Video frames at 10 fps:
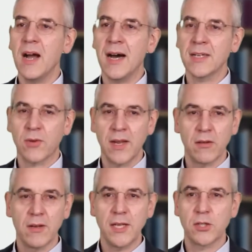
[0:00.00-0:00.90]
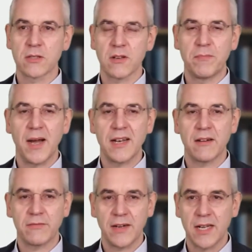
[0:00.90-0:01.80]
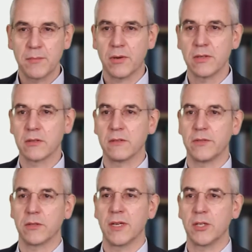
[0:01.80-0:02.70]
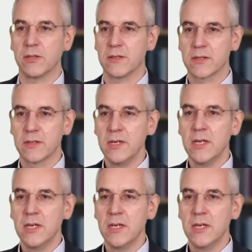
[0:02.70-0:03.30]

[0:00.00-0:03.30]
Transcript: are triangulations of finite point configurations.